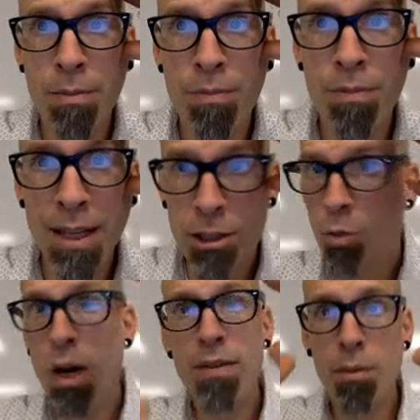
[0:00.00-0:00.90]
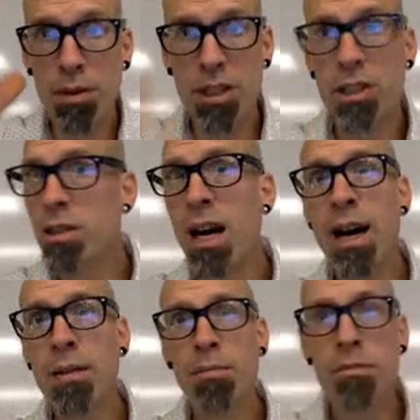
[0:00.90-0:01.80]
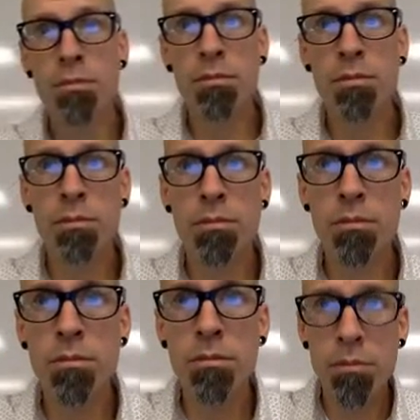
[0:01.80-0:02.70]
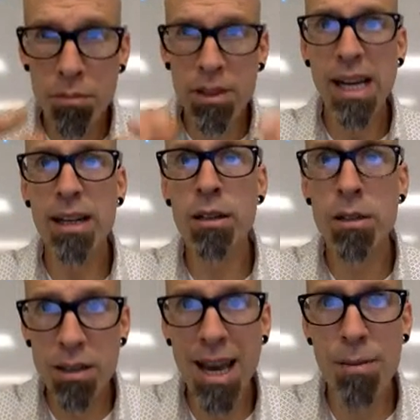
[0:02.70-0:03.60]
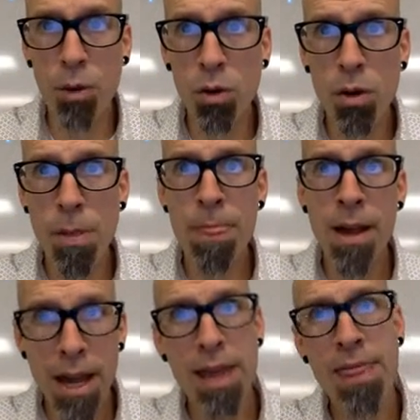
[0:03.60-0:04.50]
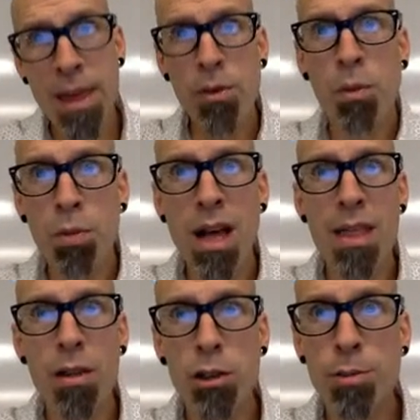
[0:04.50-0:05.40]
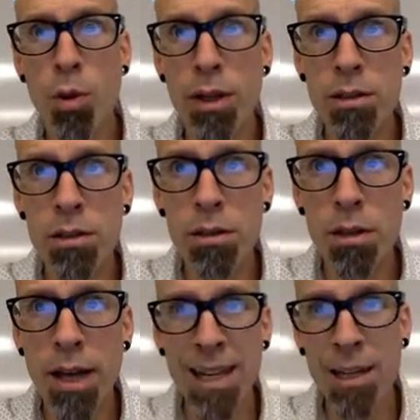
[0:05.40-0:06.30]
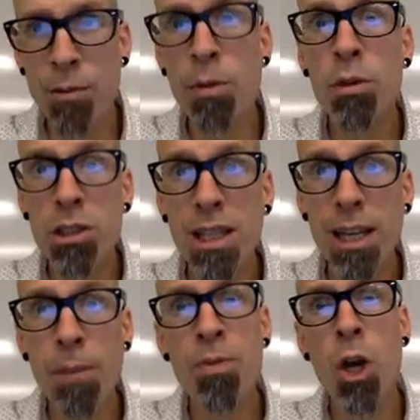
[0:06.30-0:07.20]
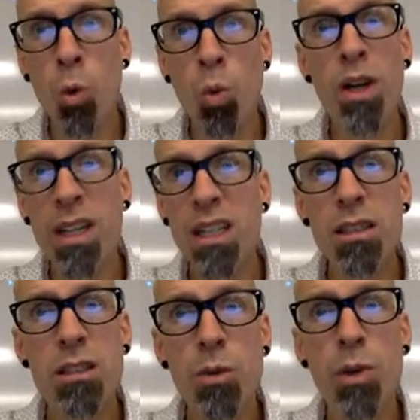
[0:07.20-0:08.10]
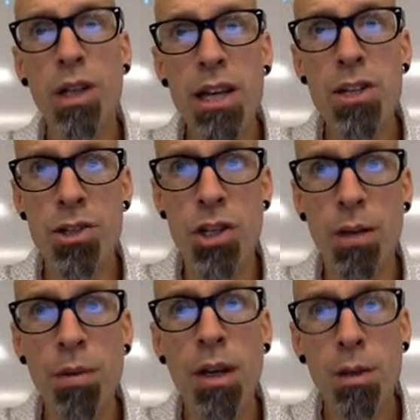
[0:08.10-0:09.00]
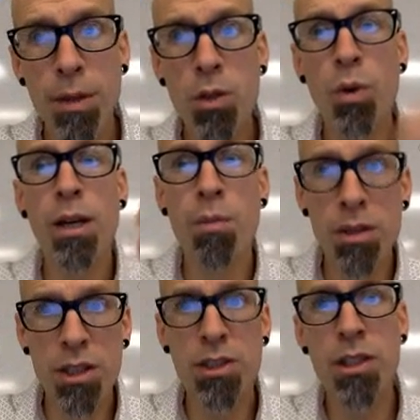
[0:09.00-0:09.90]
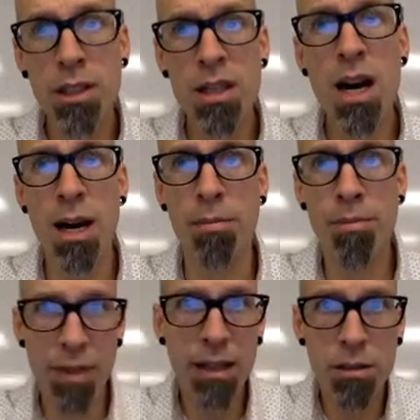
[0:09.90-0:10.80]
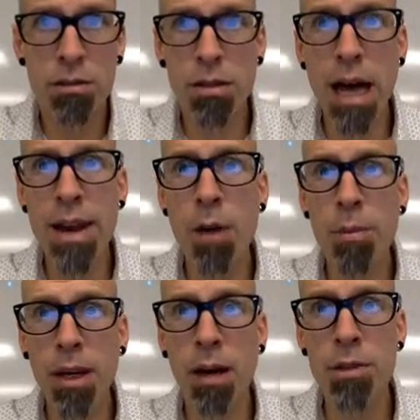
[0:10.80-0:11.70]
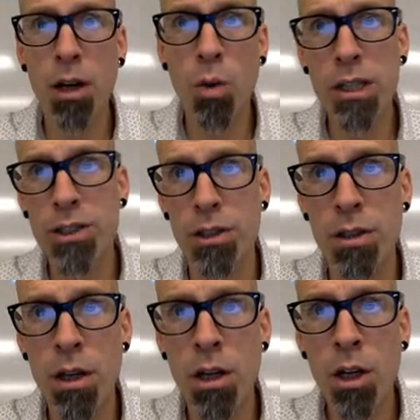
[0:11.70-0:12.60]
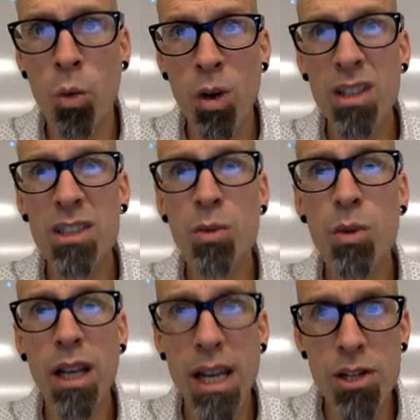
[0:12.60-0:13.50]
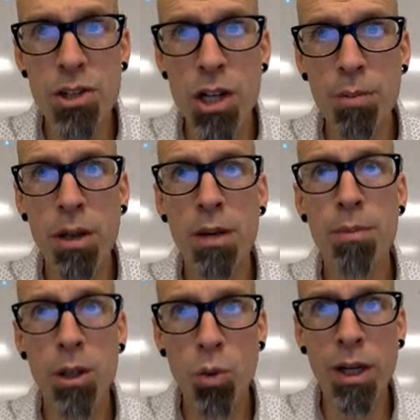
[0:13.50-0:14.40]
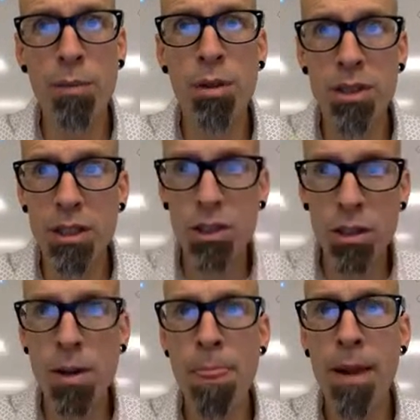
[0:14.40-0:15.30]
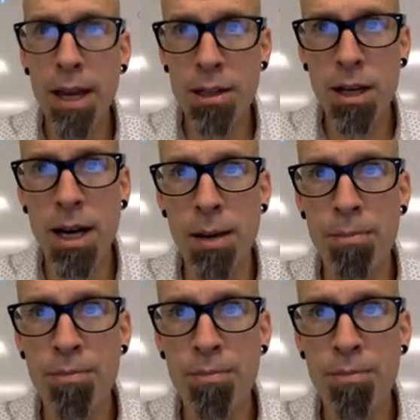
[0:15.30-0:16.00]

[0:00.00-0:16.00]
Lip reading: And so we'll have a position time data table, and then we will plot those points, and then we will see what is the relationship between position and time. That now becomes our question. What is the relationship between position and time?